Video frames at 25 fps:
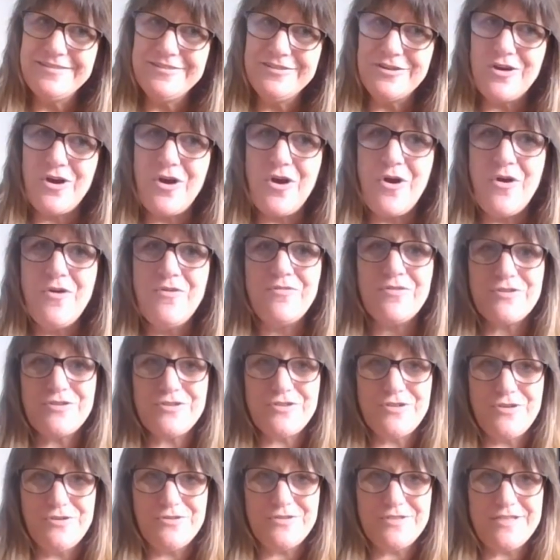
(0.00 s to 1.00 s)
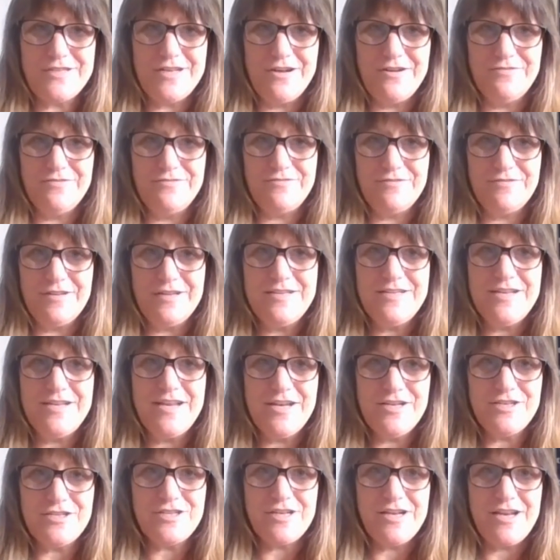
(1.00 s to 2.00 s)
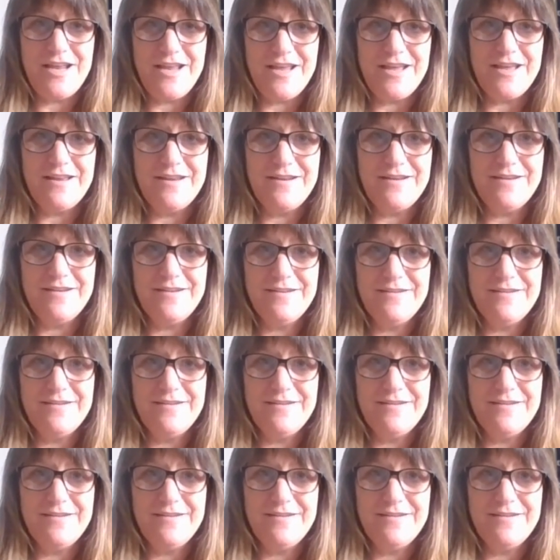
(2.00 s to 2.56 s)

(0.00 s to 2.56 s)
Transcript: your oversoul self intentioning it.